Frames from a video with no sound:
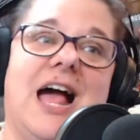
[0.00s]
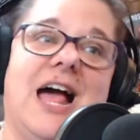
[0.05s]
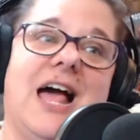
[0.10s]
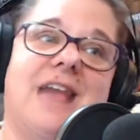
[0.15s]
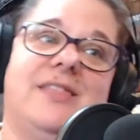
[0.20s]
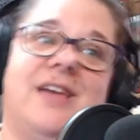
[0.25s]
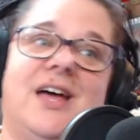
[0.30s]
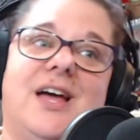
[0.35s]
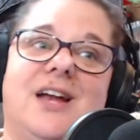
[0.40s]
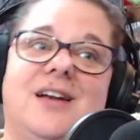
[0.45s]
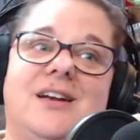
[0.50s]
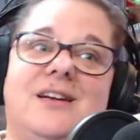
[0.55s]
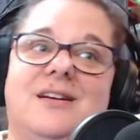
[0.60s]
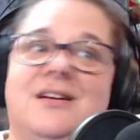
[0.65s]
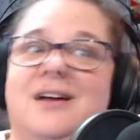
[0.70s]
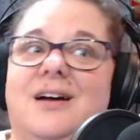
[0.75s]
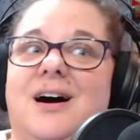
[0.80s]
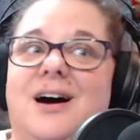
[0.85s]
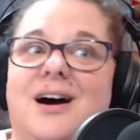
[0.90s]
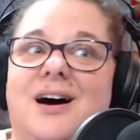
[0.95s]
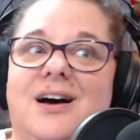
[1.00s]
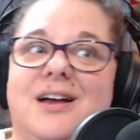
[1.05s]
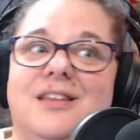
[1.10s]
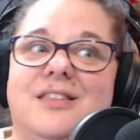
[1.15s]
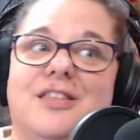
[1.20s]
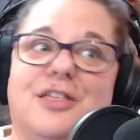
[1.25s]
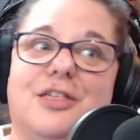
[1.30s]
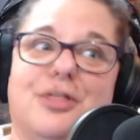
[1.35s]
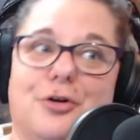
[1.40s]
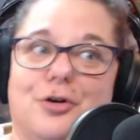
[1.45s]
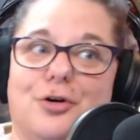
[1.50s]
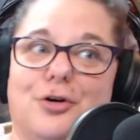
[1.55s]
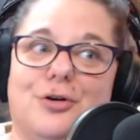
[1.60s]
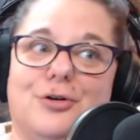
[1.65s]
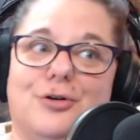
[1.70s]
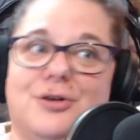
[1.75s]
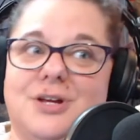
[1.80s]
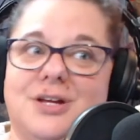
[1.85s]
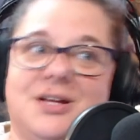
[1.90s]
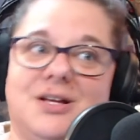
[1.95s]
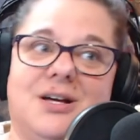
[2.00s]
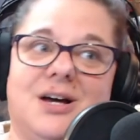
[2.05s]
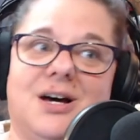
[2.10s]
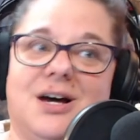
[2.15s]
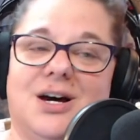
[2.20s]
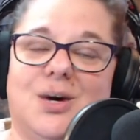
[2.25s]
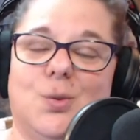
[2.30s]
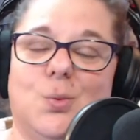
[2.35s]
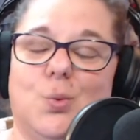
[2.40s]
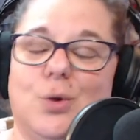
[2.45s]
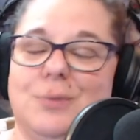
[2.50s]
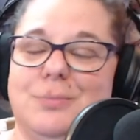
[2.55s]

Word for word: And then the 3rd